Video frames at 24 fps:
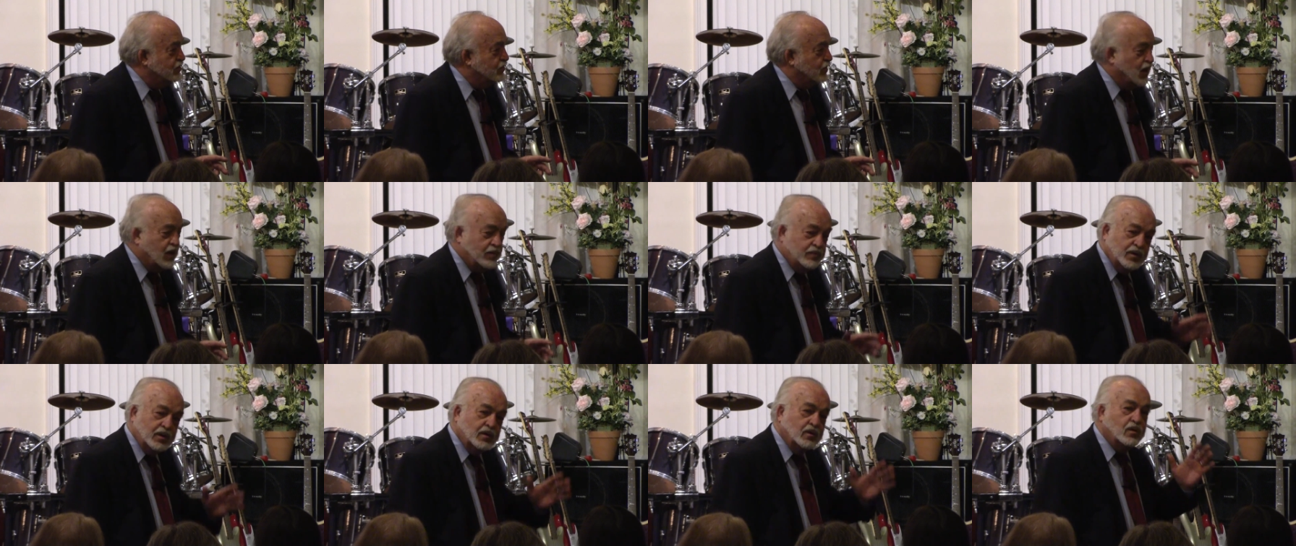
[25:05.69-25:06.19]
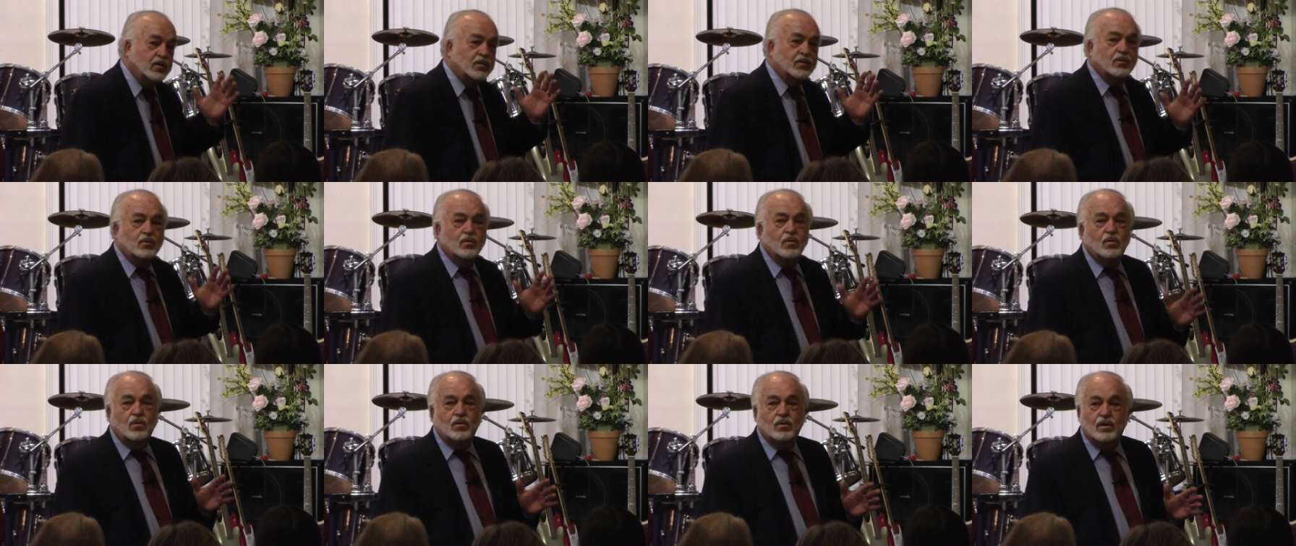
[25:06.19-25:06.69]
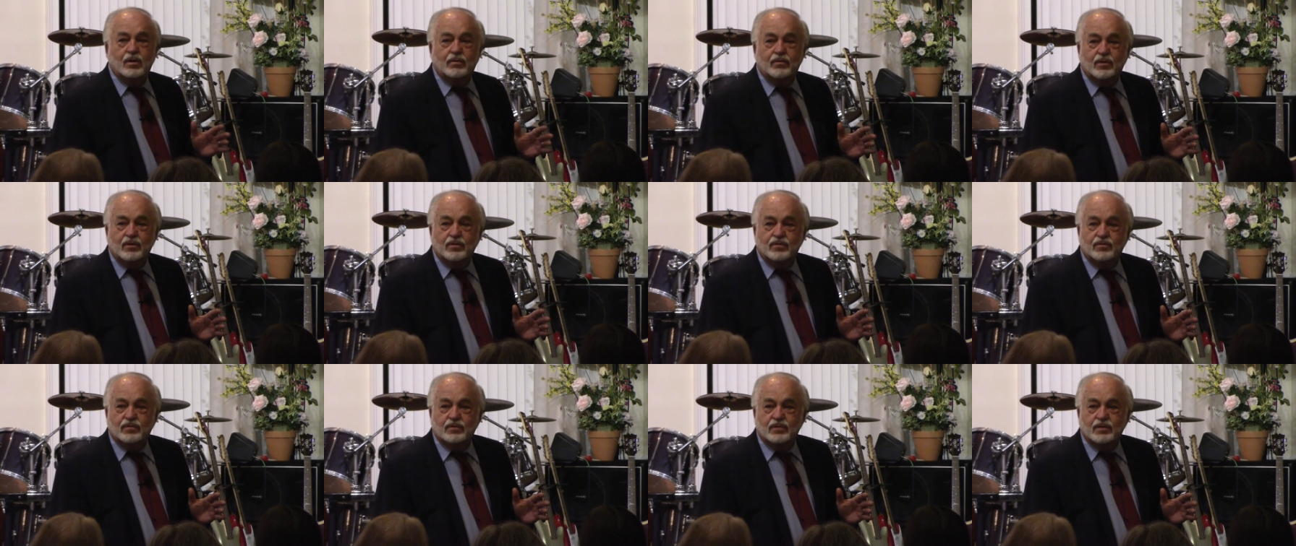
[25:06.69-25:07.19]
Might be another Oral
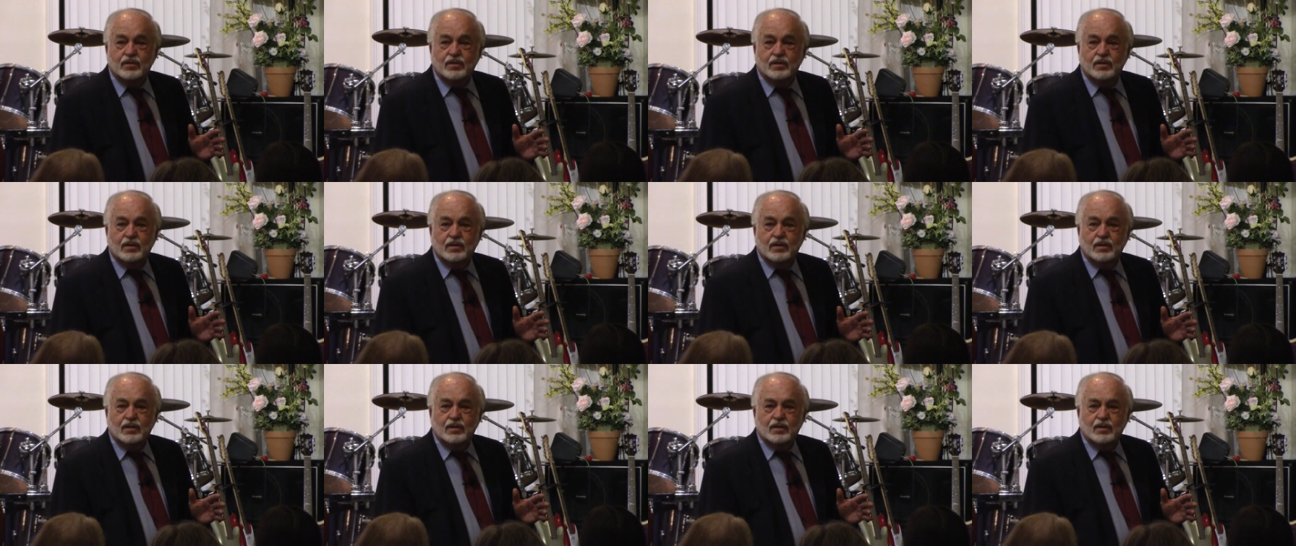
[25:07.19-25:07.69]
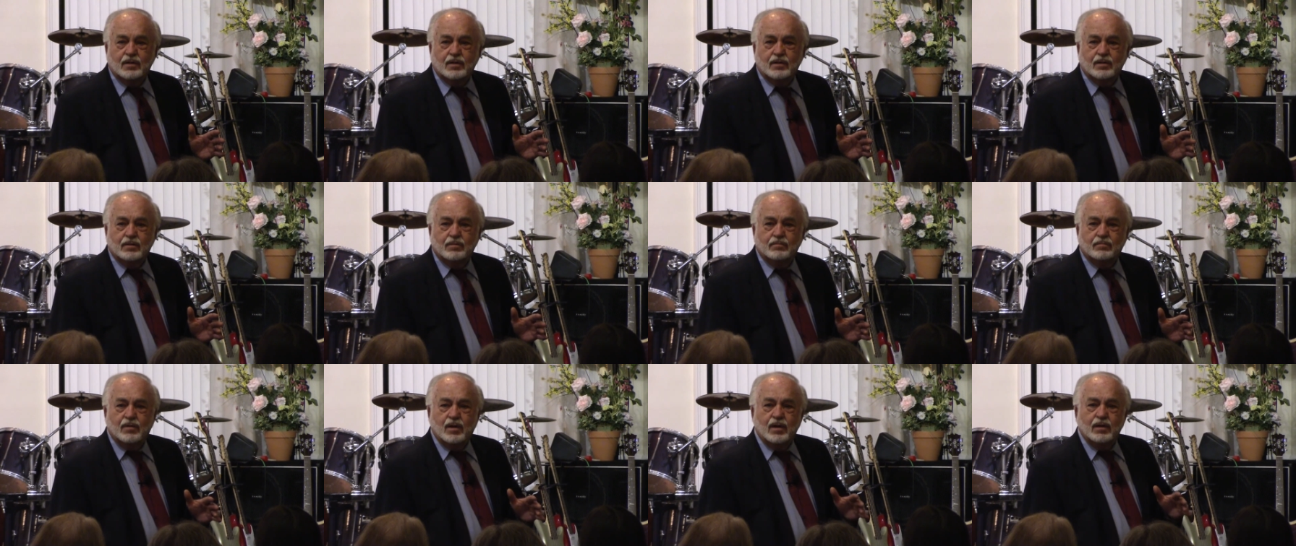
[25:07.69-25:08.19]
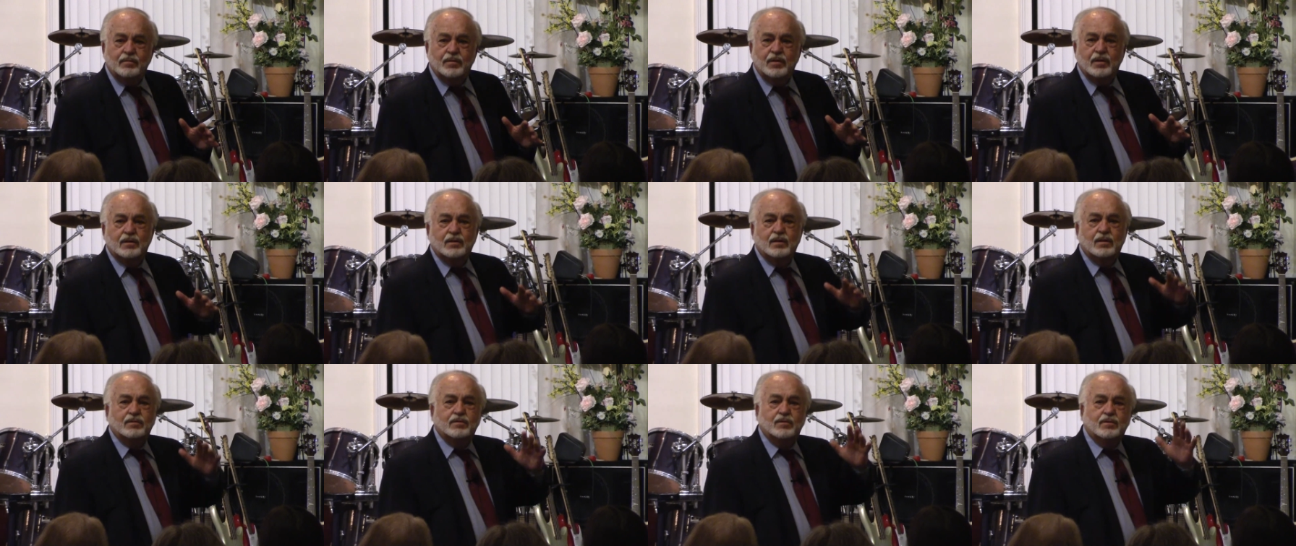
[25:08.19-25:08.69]
Roberts. Might be
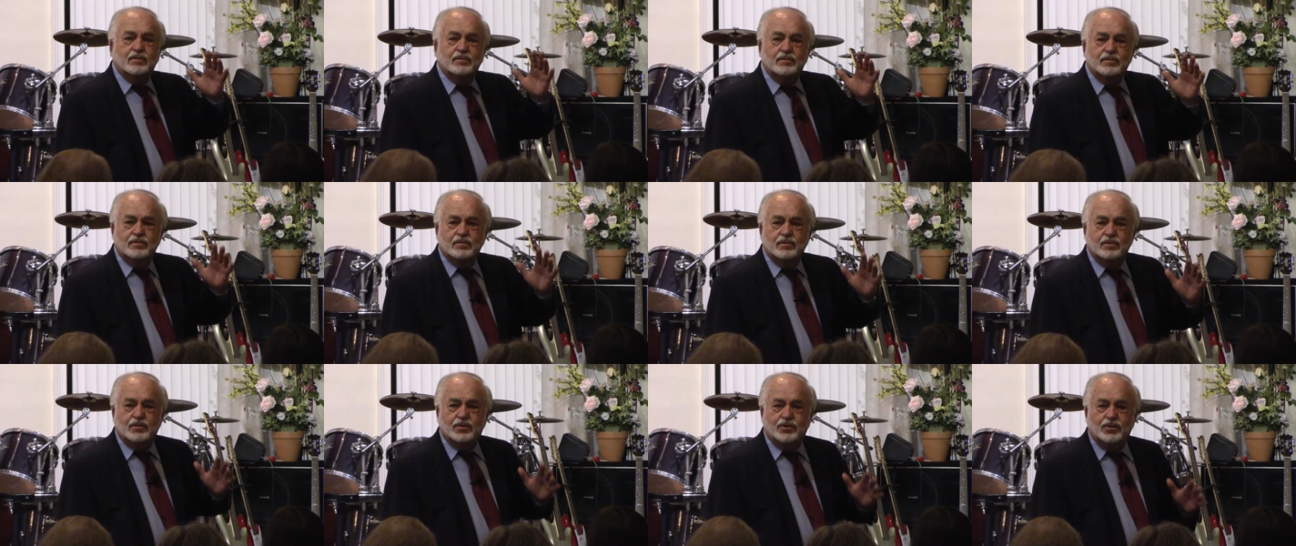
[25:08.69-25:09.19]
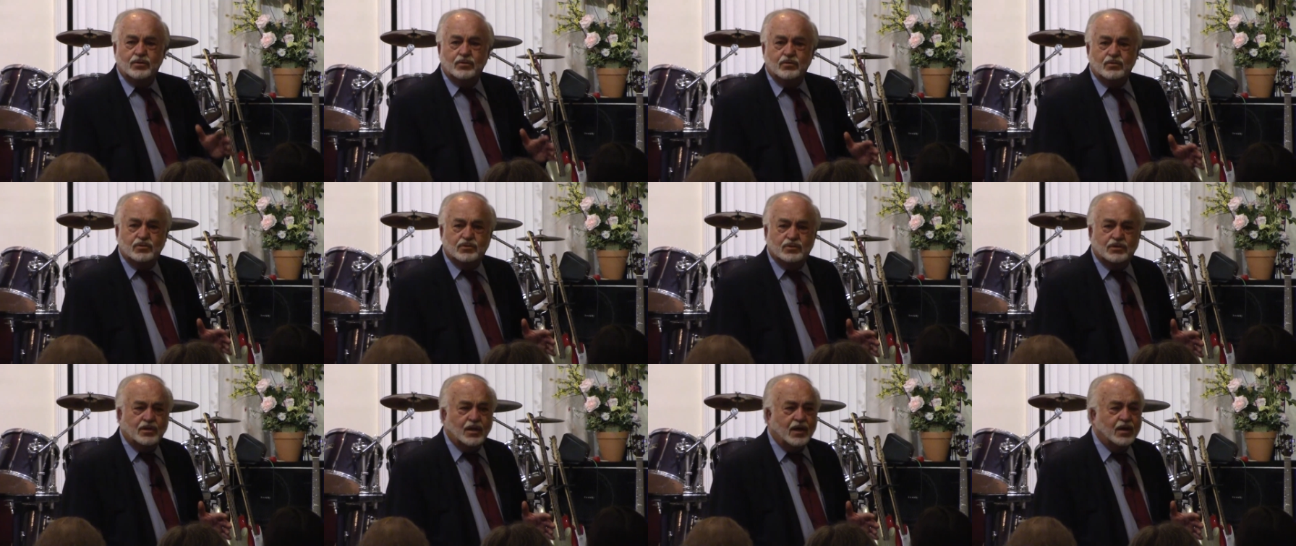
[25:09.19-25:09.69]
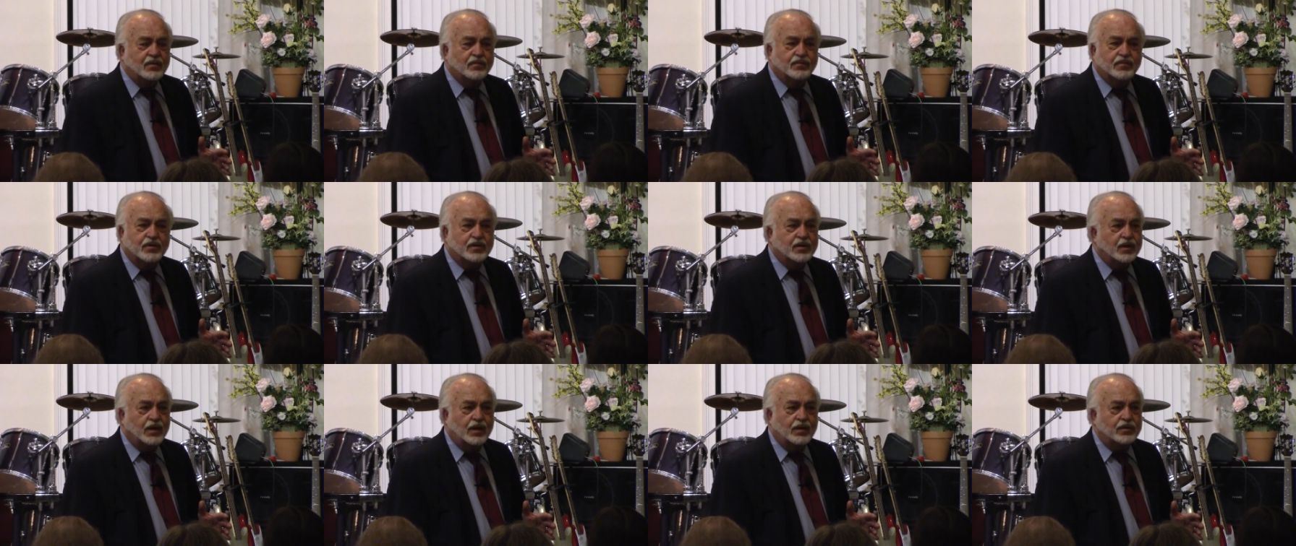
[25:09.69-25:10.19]
another huge name
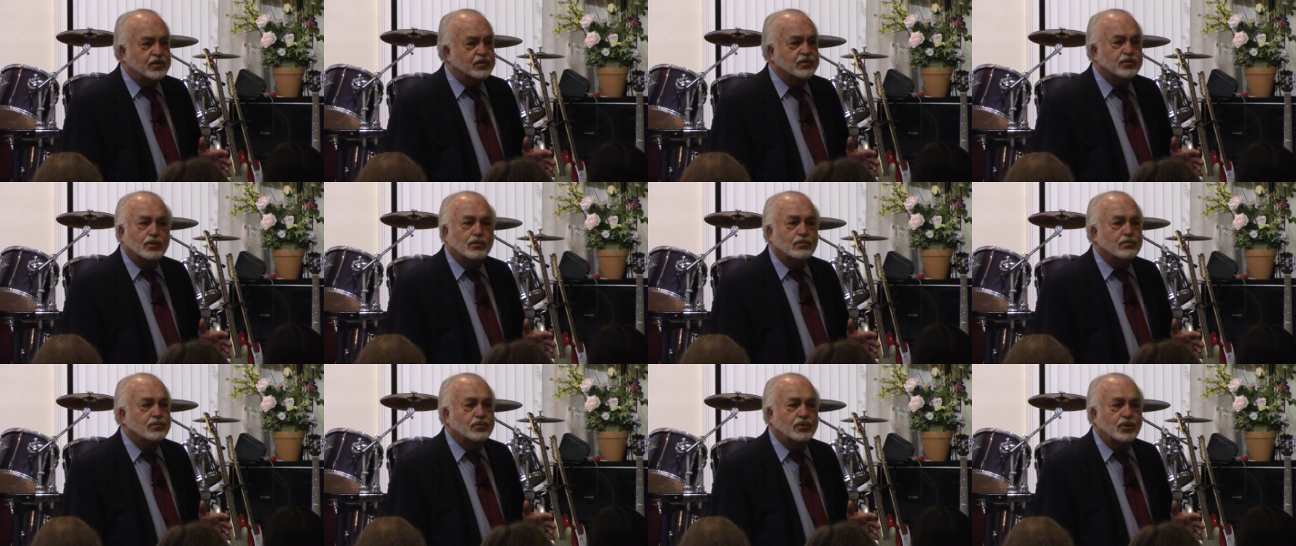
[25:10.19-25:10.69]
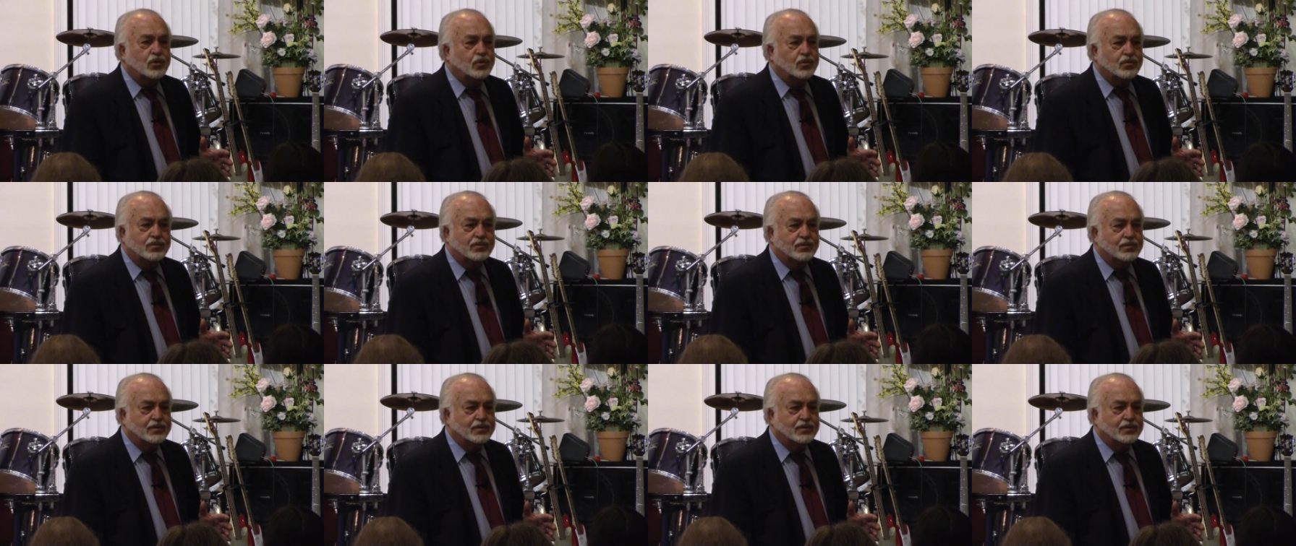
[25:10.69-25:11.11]
for God. You don't know.